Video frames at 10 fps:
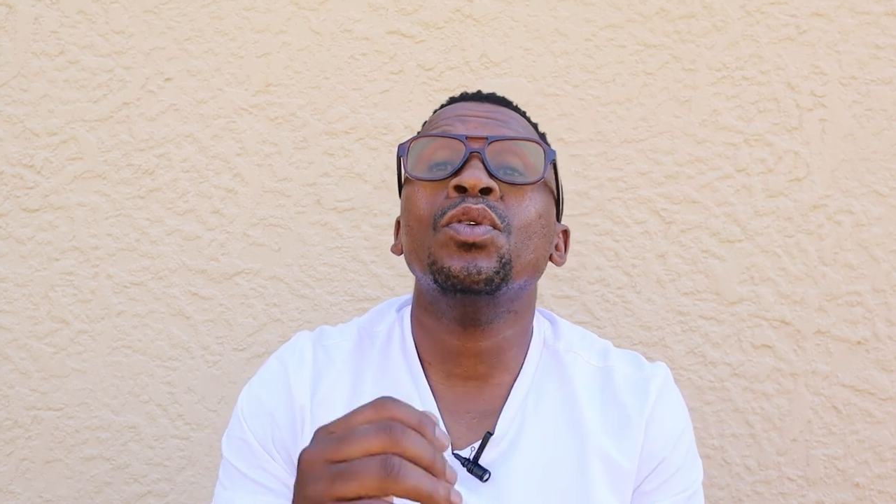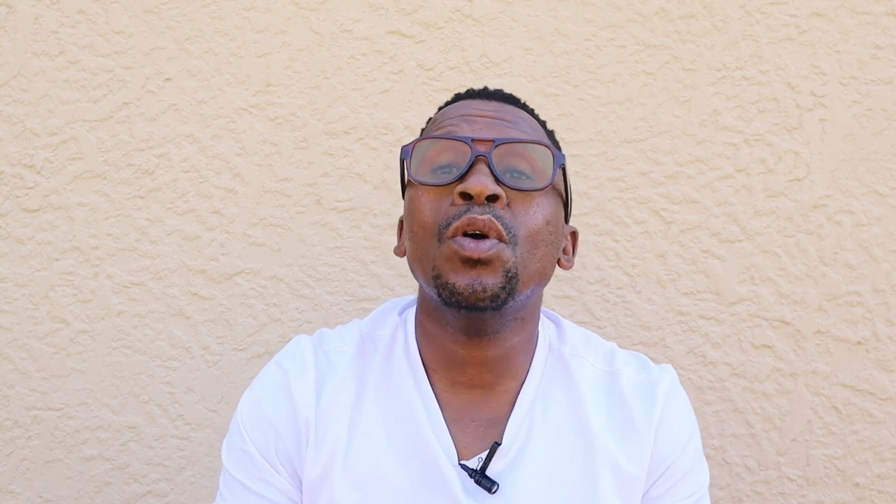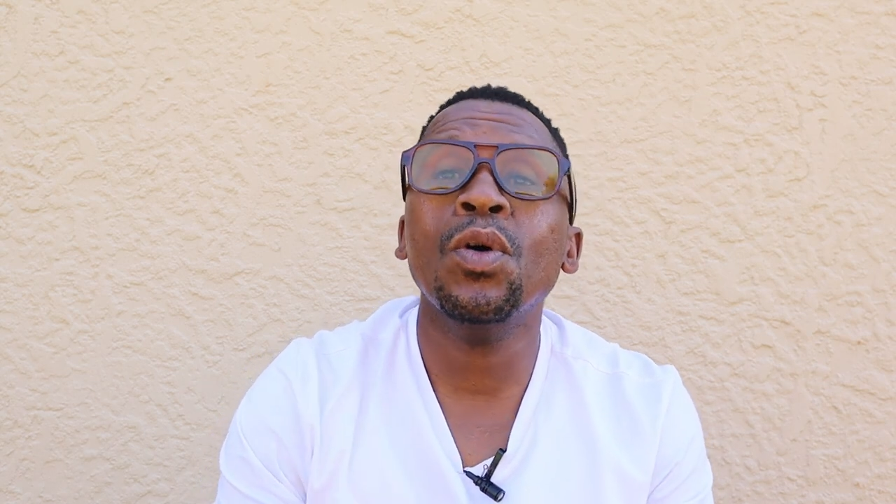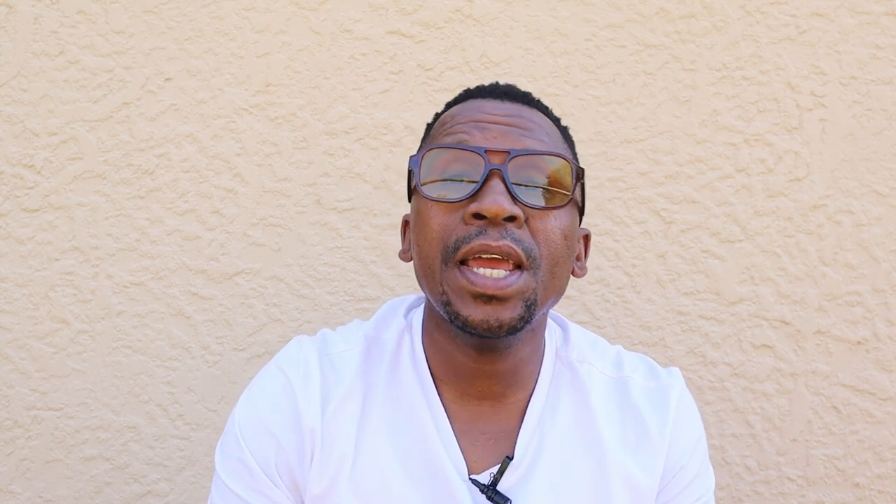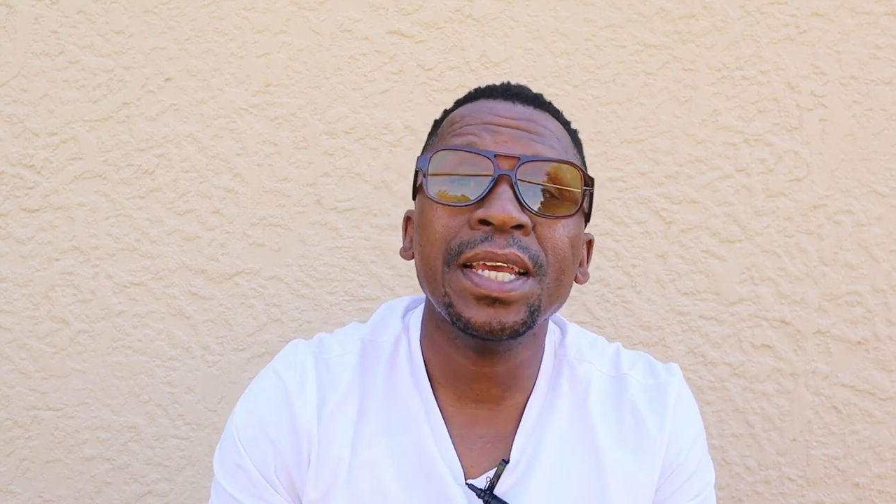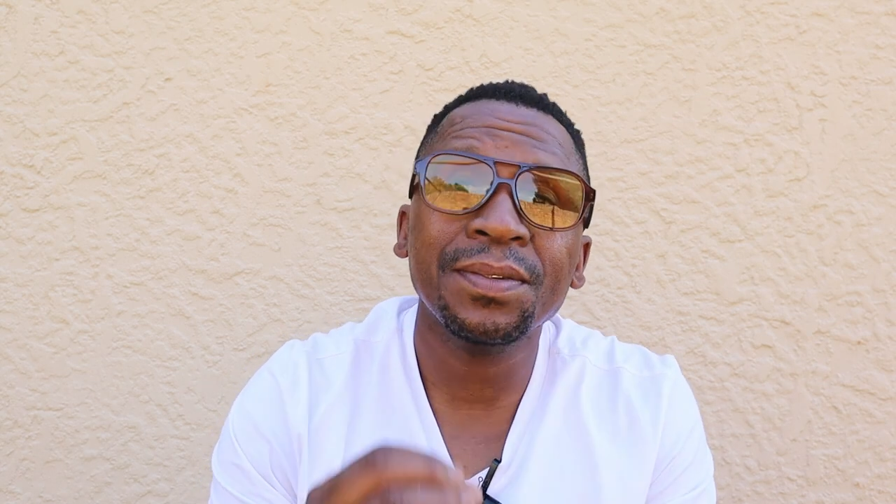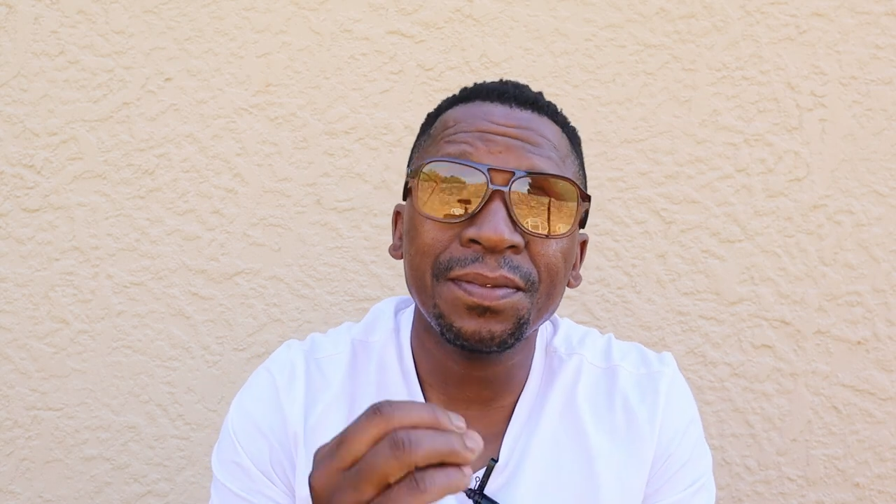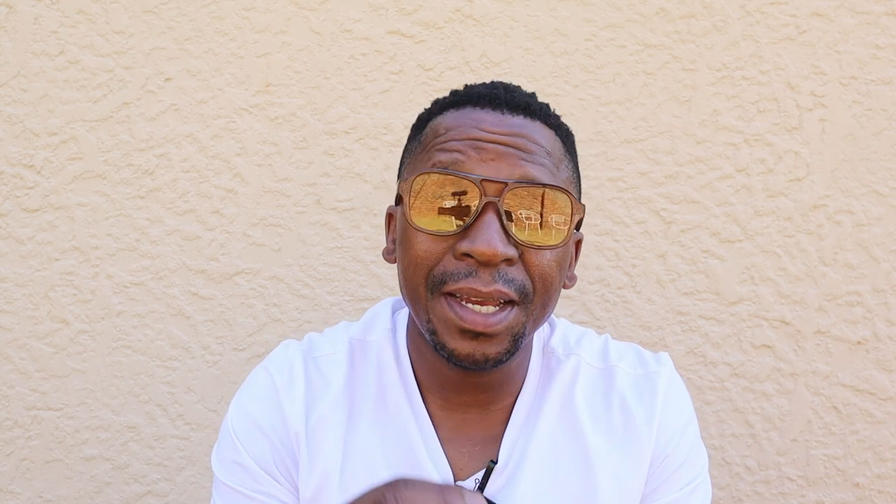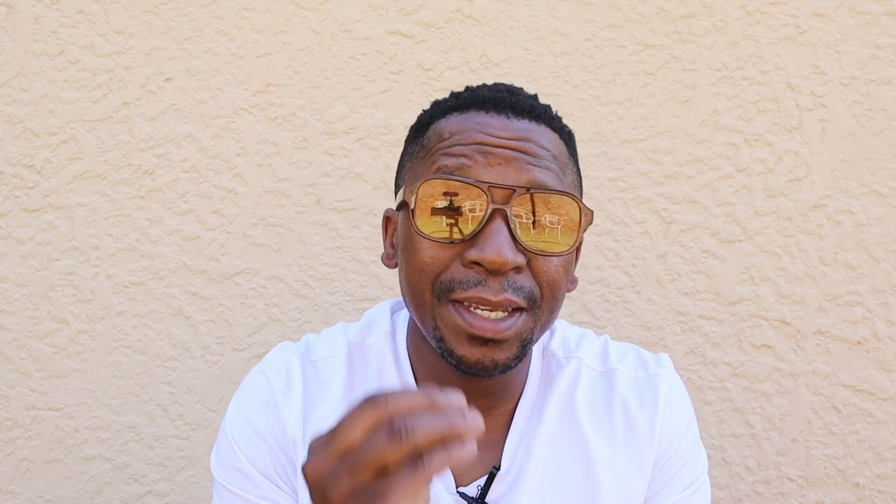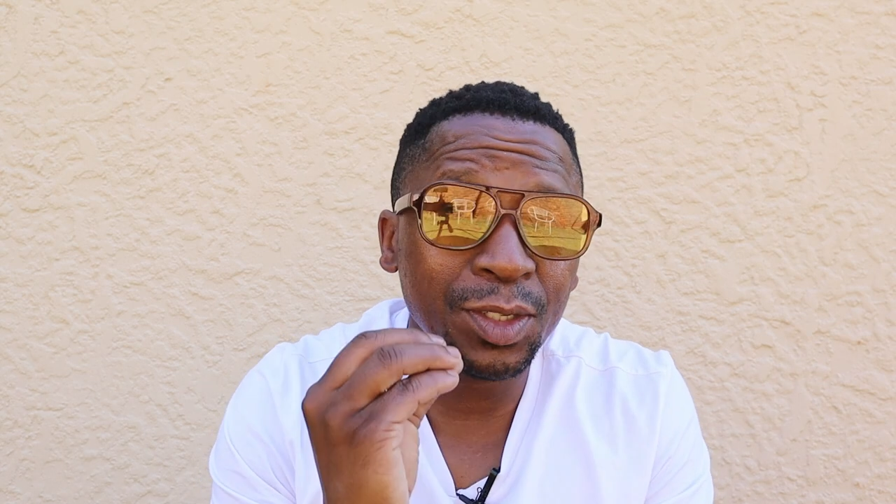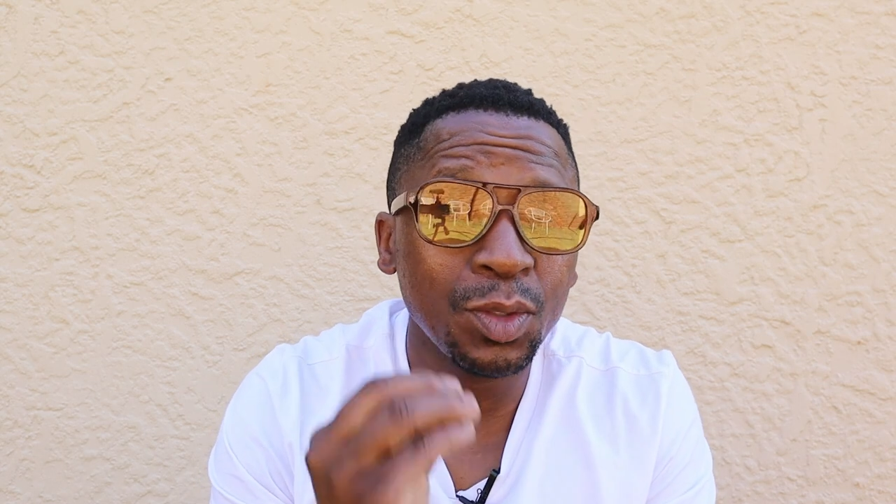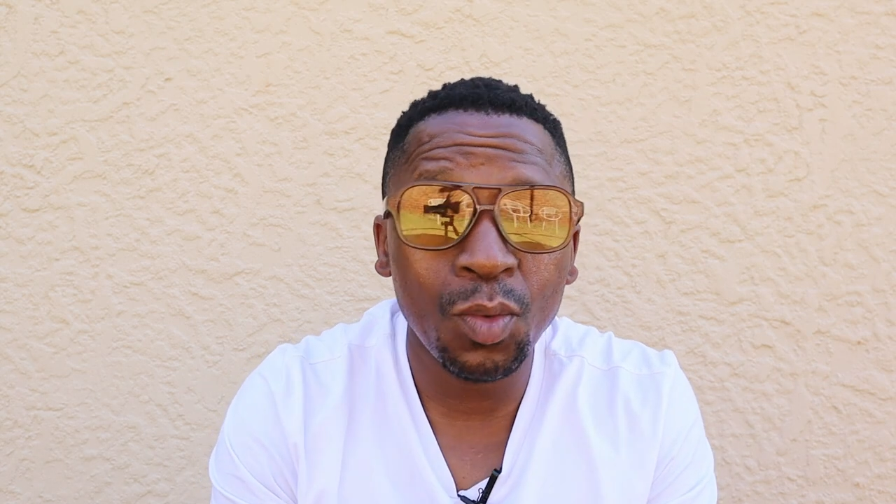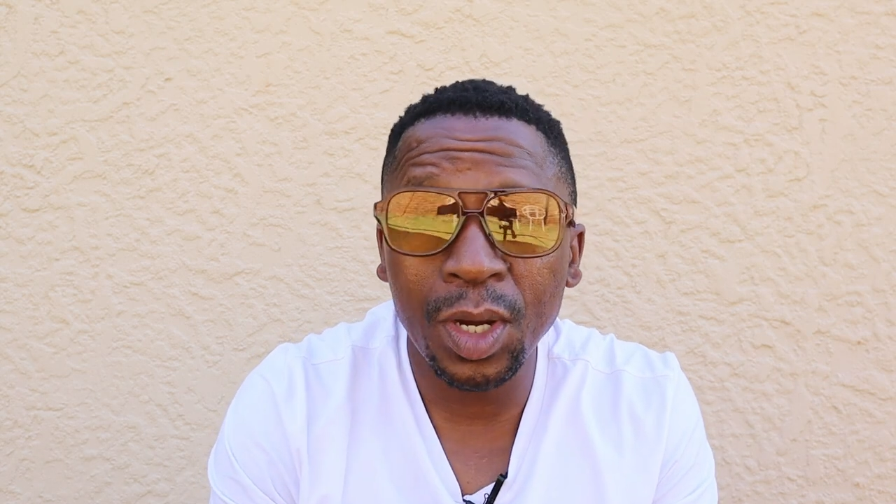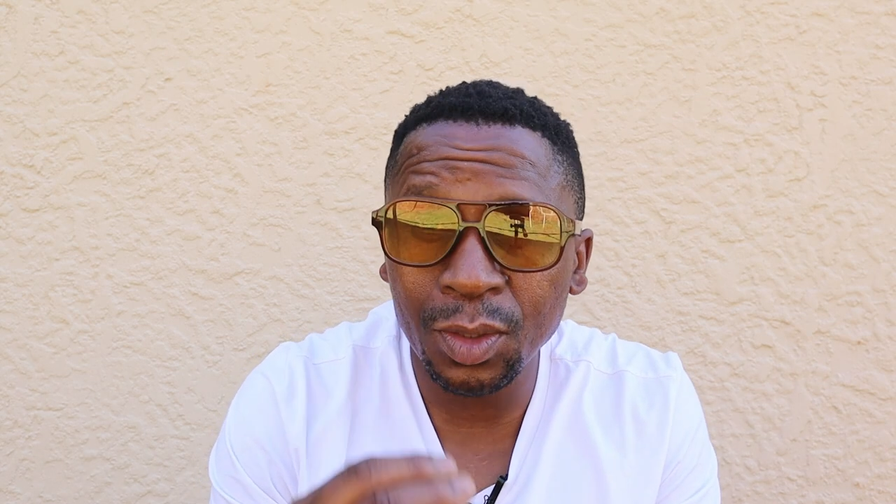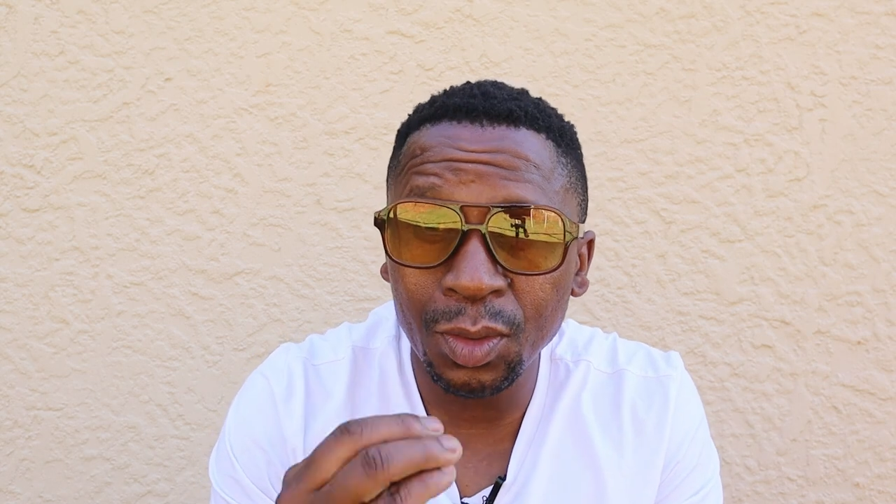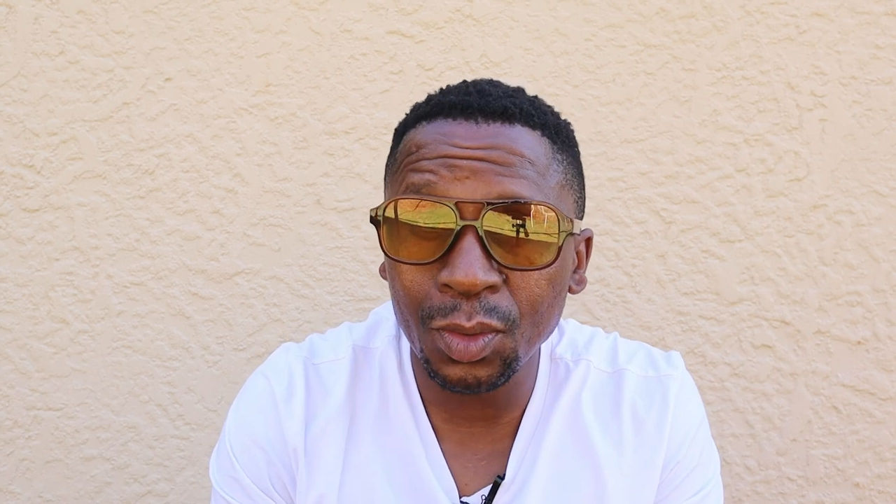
go as far as you want